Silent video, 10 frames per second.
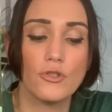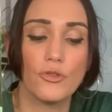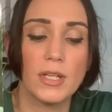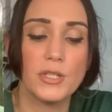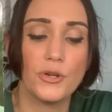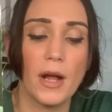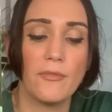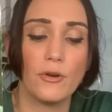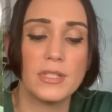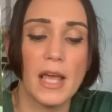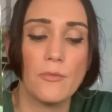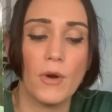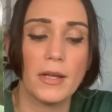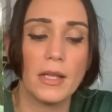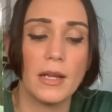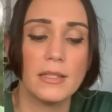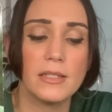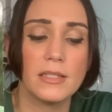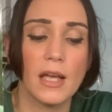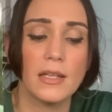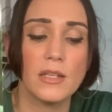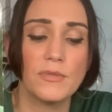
Trust your efforts and recognize the signs